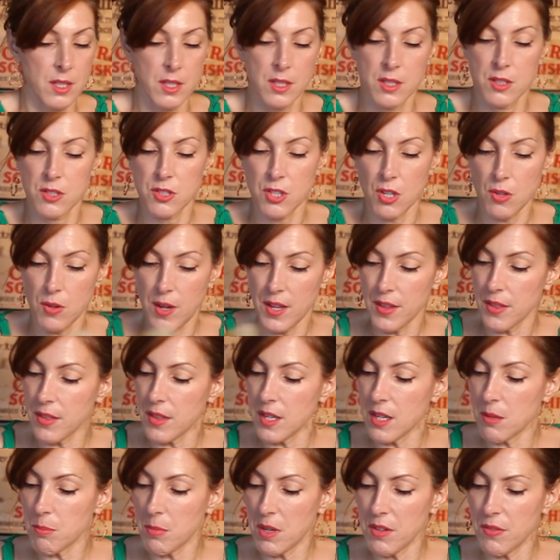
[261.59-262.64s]
So I
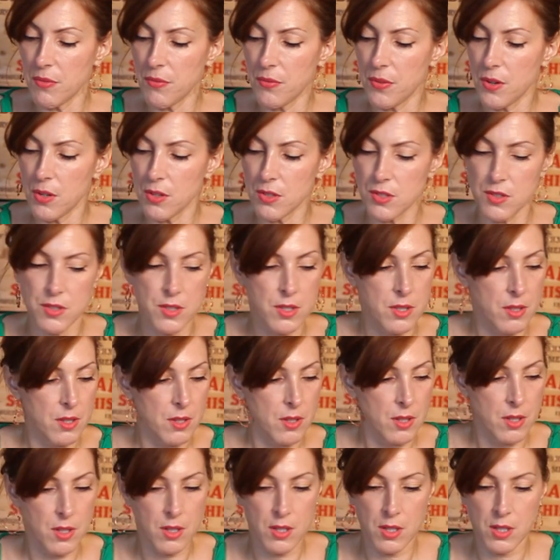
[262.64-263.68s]
think my first
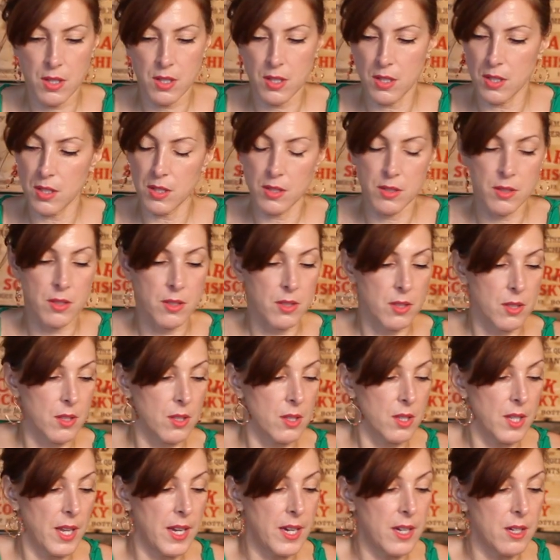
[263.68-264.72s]

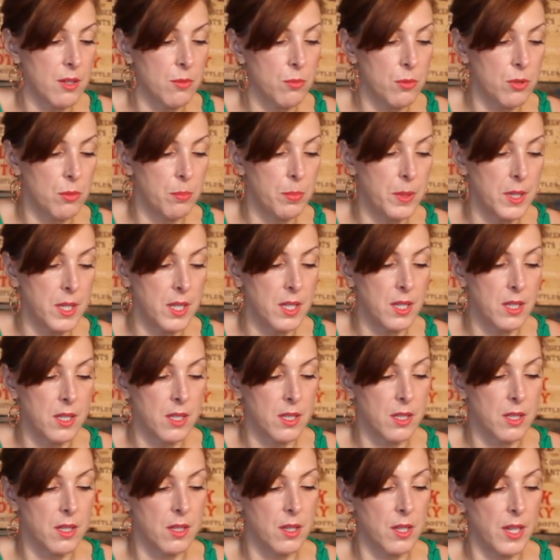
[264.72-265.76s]
layer will be
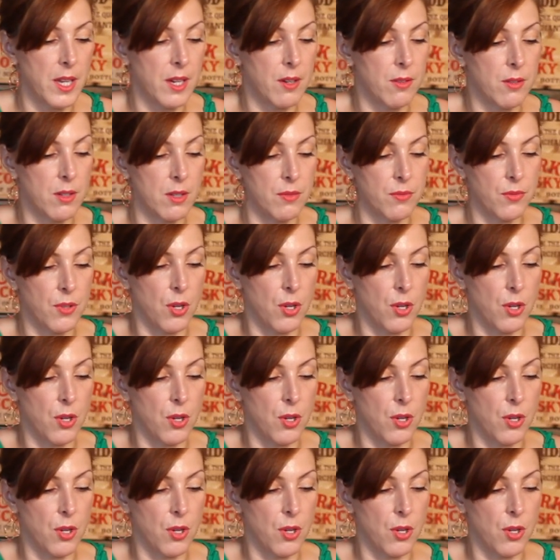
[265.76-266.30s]
a layer of